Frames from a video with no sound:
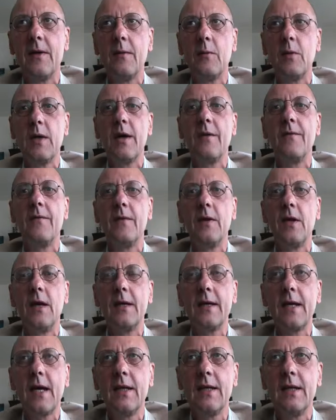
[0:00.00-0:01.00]
we have
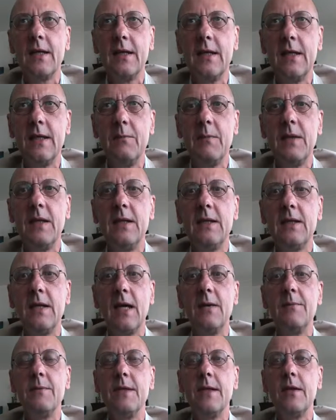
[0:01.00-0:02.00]
incarnated many
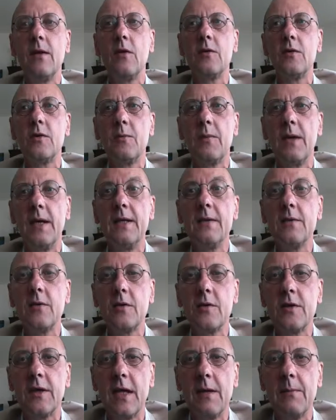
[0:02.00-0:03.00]
times in other planes,
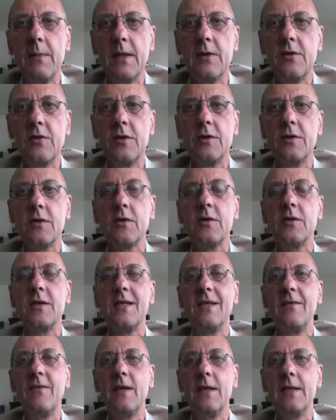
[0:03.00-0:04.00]
other dimensions, other
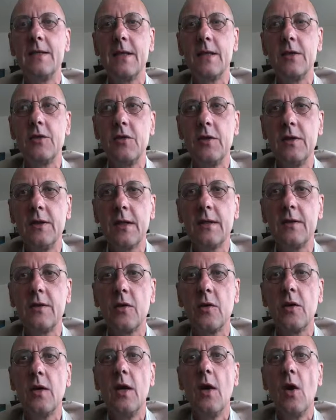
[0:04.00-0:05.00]
civilizations. And
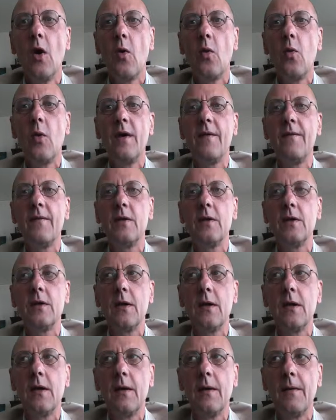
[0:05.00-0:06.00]
so
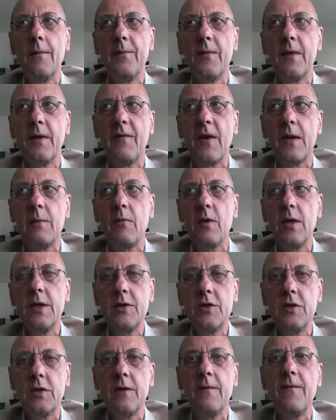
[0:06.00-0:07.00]
whatever
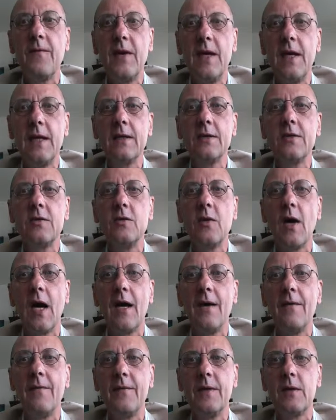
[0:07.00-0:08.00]
vibration, feelings you
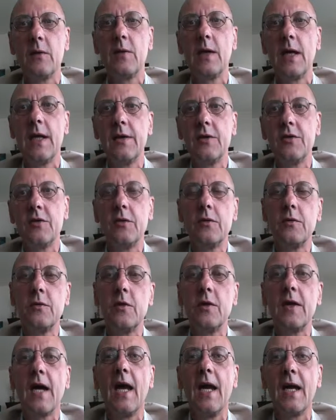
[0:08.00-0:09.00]
have in relation to
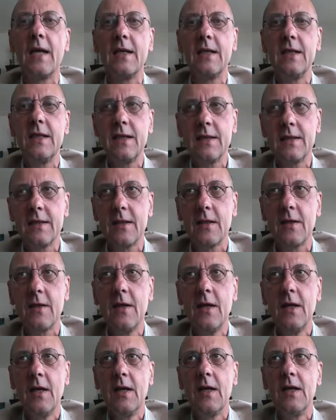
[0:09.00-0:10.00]
the galactics,
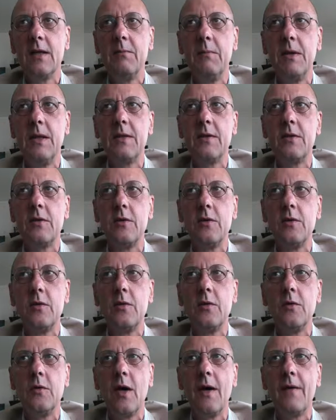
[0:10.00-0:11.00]
it means
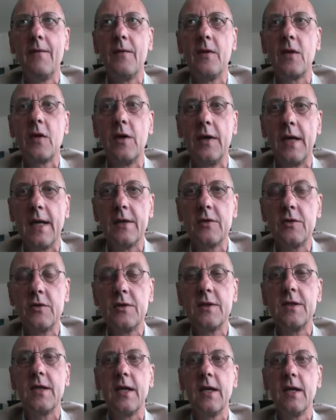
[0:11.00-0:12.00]
you have
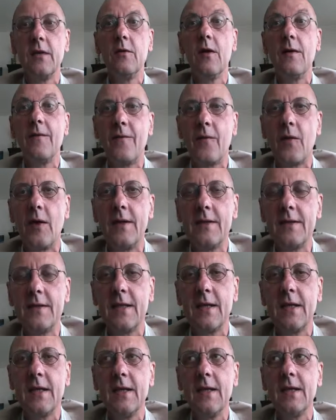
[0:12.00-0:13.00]
connections there, you have
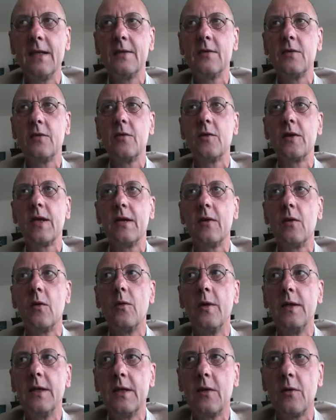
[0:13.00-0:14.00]
friends there, and so you can
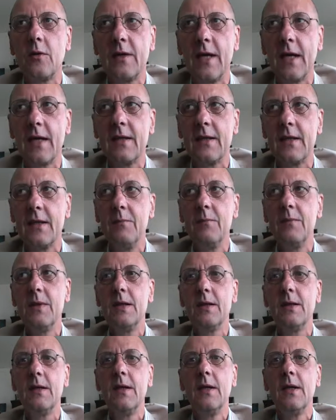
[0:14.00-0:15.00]
already contact
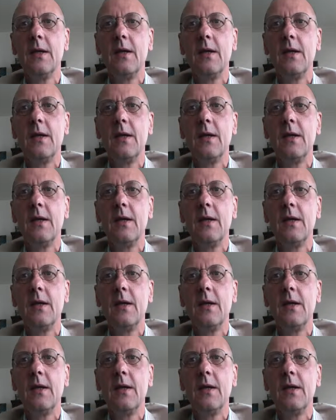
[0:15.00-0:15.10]
them.